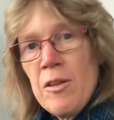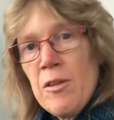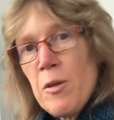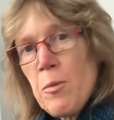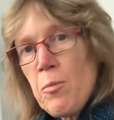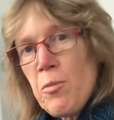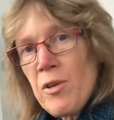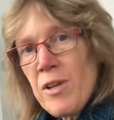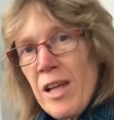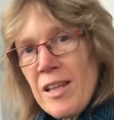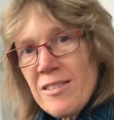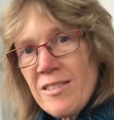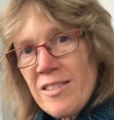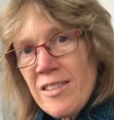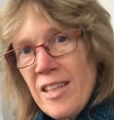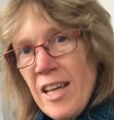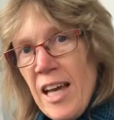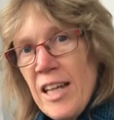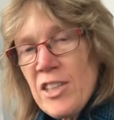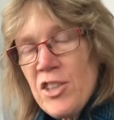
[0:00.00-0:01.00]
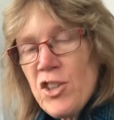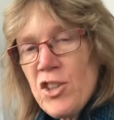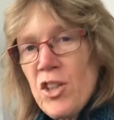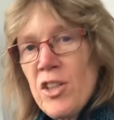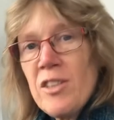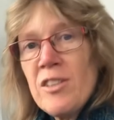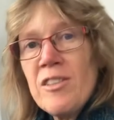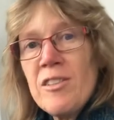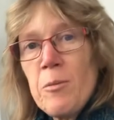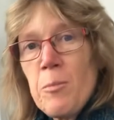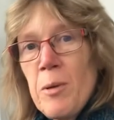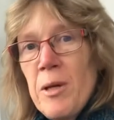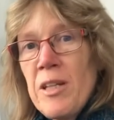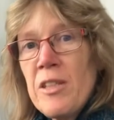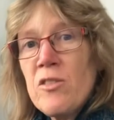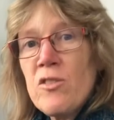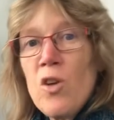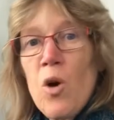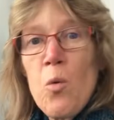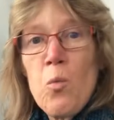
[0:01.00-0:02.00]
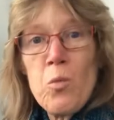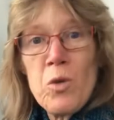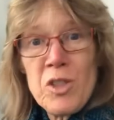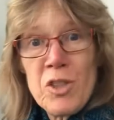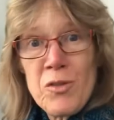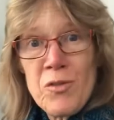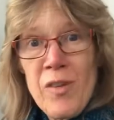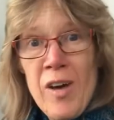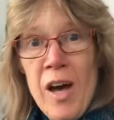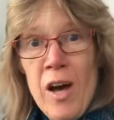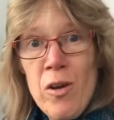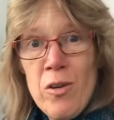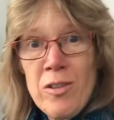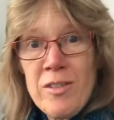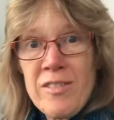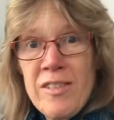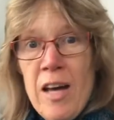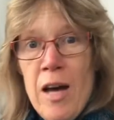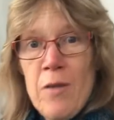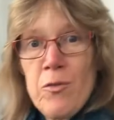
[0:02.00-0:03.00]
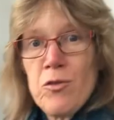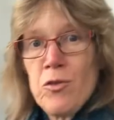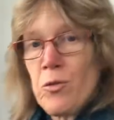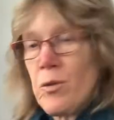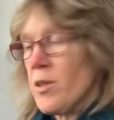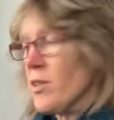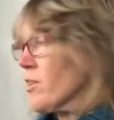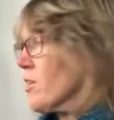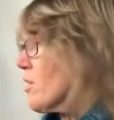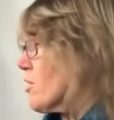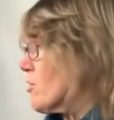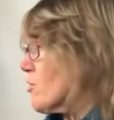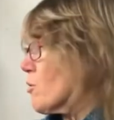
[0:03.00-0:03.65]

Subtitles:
The pronunciation depends on which vowel is after it.